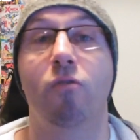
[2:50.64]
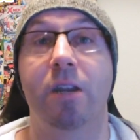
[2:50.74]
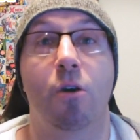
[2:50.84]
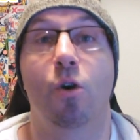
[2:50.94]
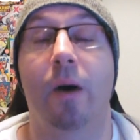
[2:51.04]

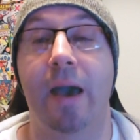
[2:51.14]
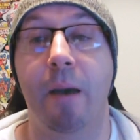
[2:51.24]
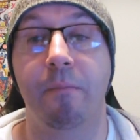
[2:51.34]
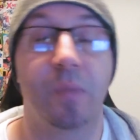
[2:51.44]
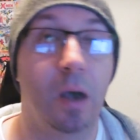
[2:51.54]
already know who I
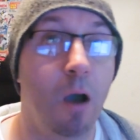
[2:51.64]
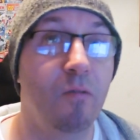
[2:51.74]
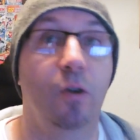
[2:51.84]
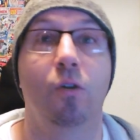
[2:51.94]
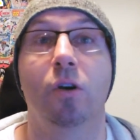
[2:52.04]
am,
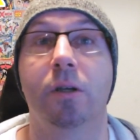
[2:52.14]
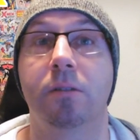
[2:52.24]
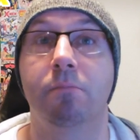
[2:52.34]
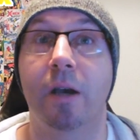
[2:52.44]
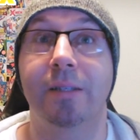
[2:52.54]
hopefully you'll look
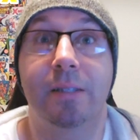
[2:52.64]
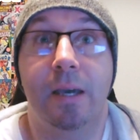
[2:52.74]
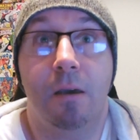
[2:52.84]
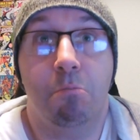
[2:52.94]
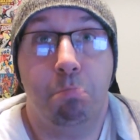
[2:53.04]
and might
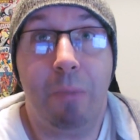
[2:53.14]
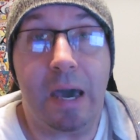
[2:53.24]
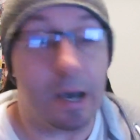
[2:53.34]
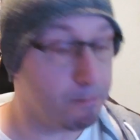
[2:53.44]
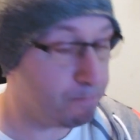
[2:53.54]
see me.